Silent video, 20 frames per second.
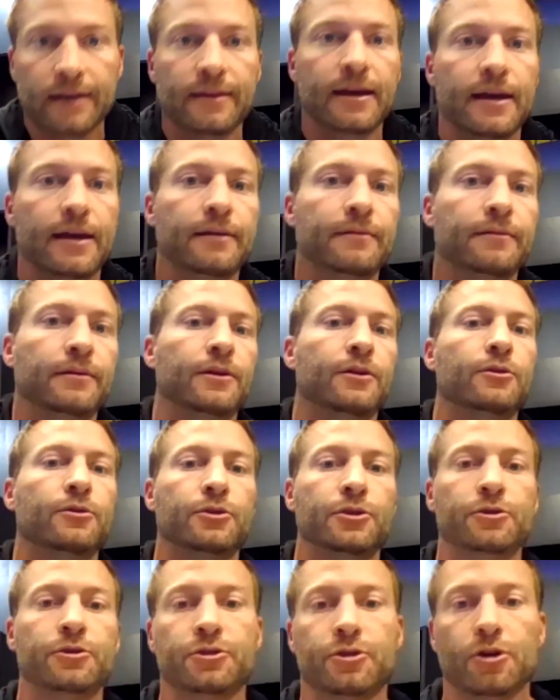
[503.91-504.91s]
And then, you know,
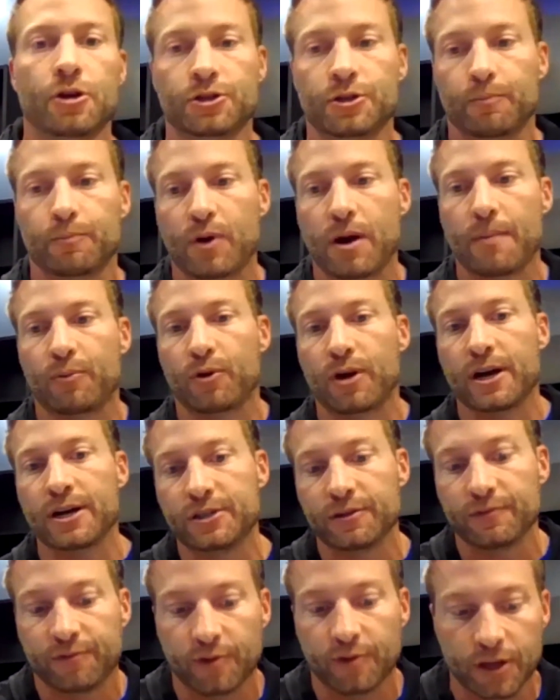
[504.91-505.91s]
you start your
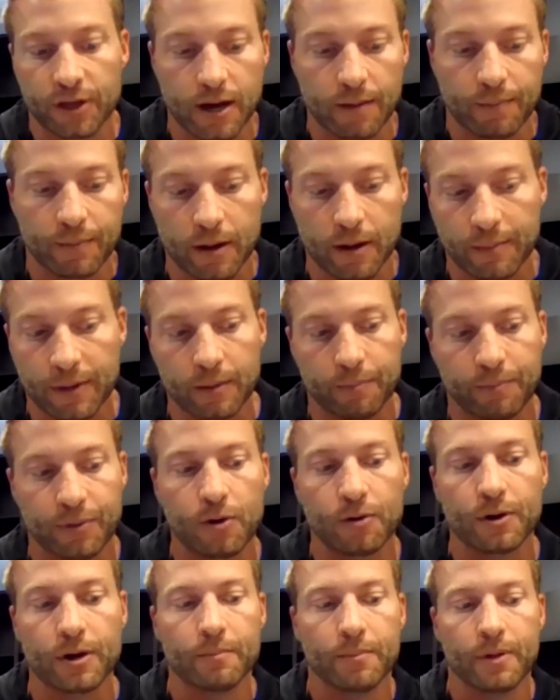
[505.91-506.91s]
preparation for the upcoming
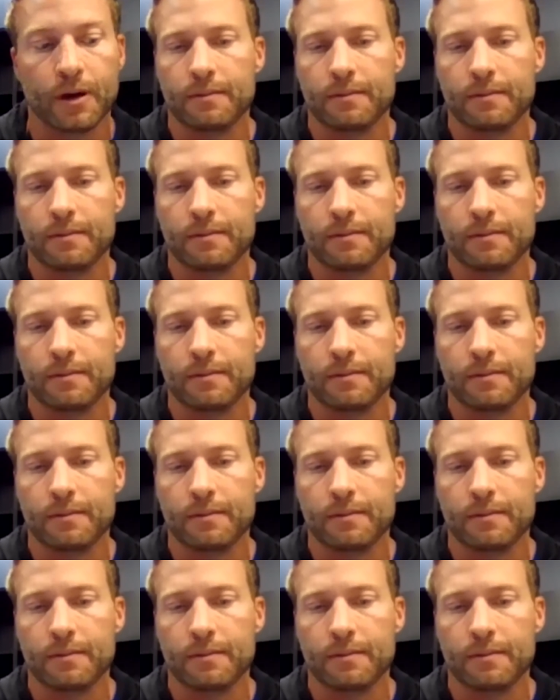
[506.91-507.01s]
opponent.